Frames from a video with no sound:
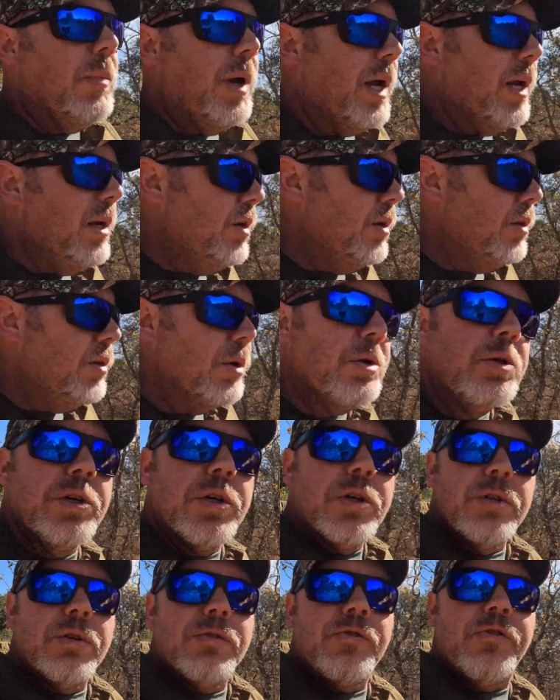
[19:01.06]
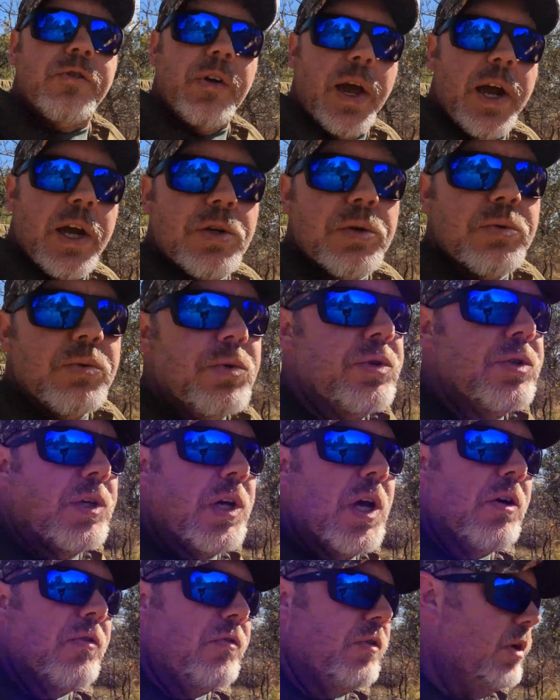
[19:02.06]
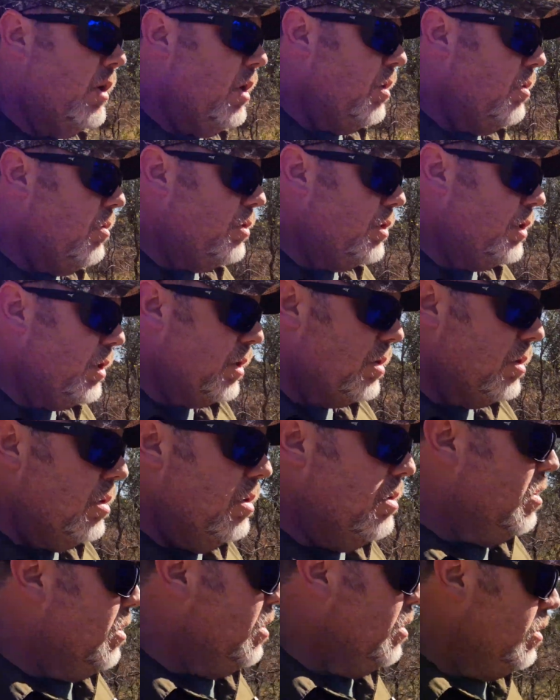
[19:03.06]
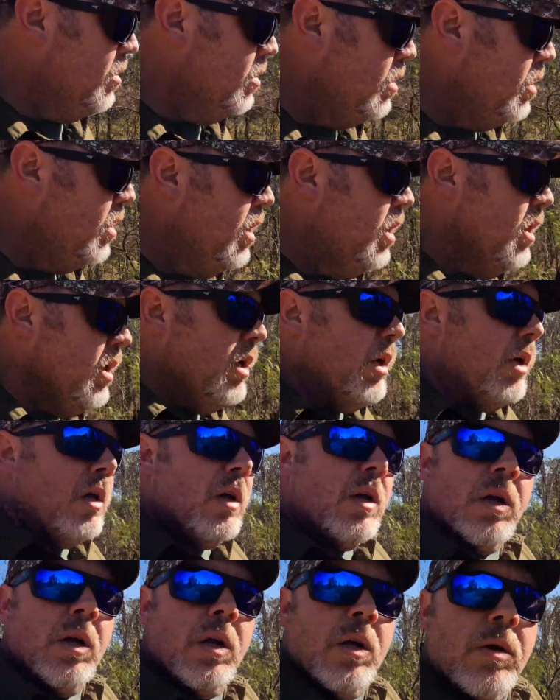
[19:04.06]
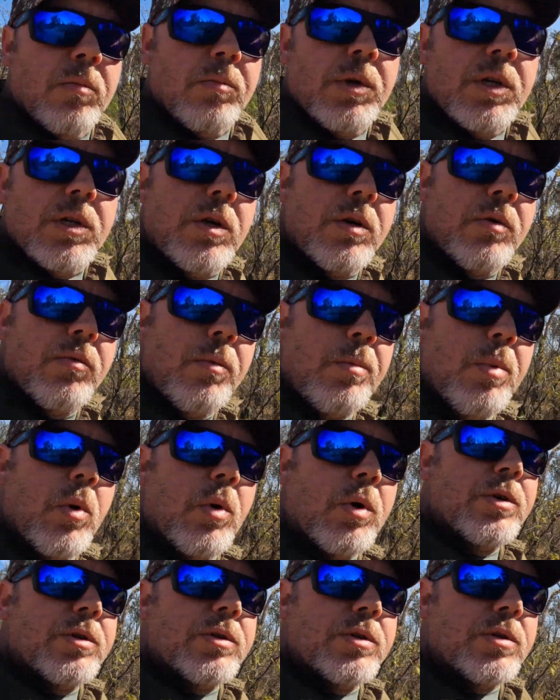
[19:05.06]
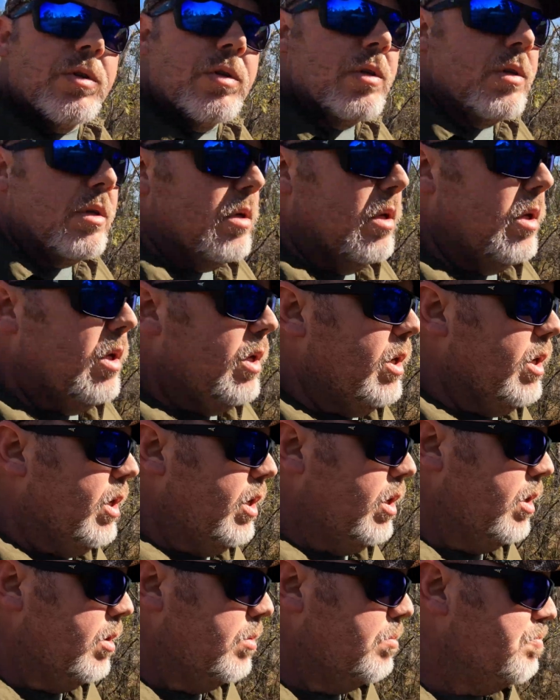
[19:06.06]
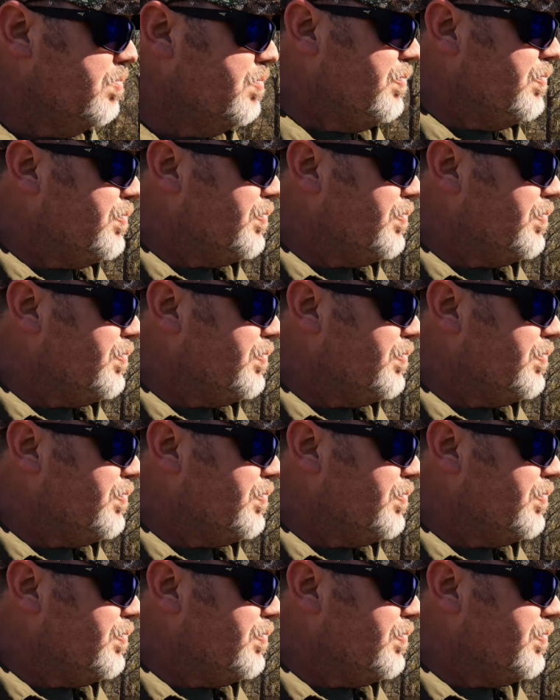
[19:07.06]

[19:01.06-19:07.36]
mainly they're just factual stuff, you know, just missing reports. You